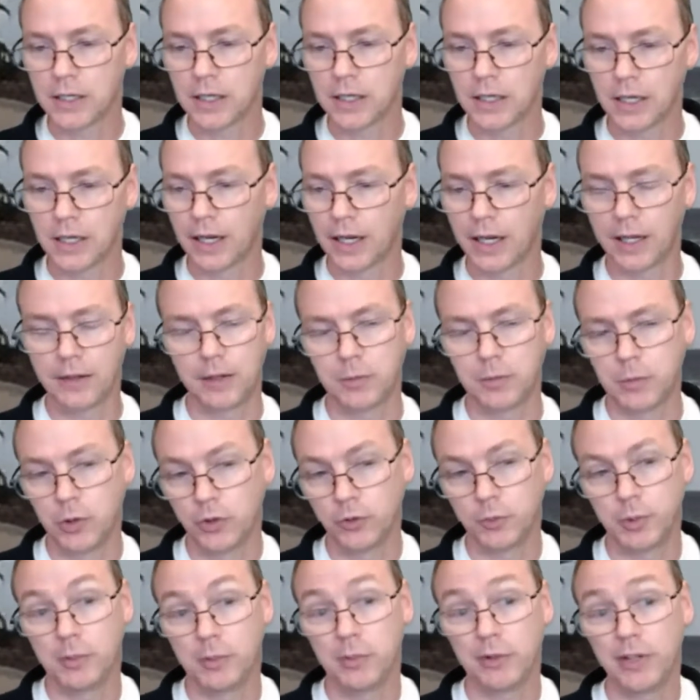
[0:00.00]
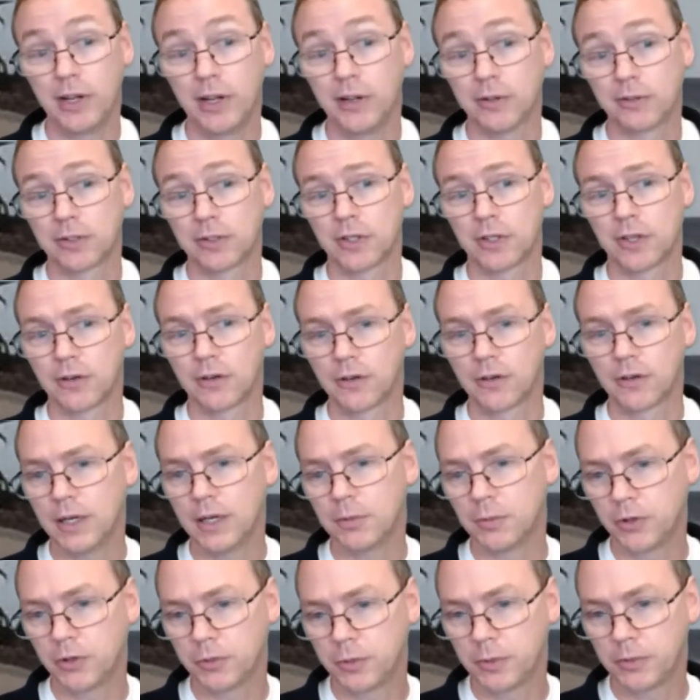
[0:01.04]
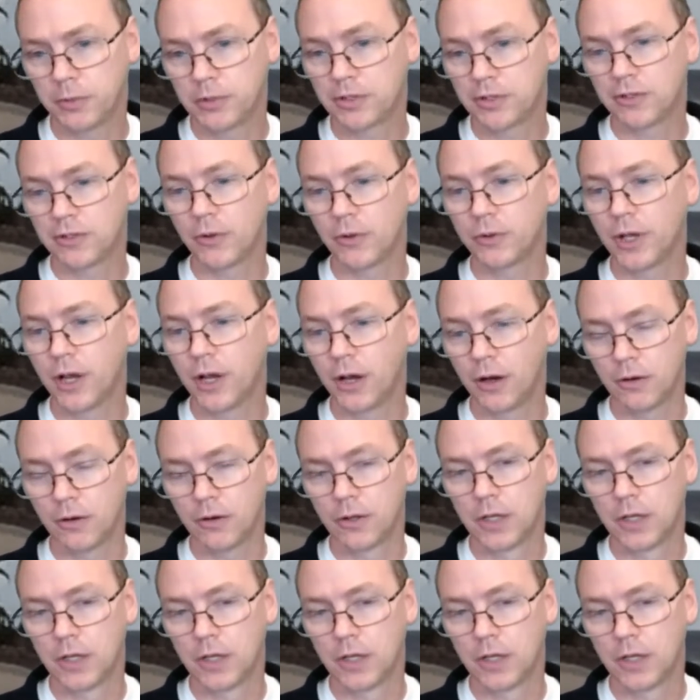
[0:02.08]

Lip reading: And I think most people don't, right? Most people just don't know.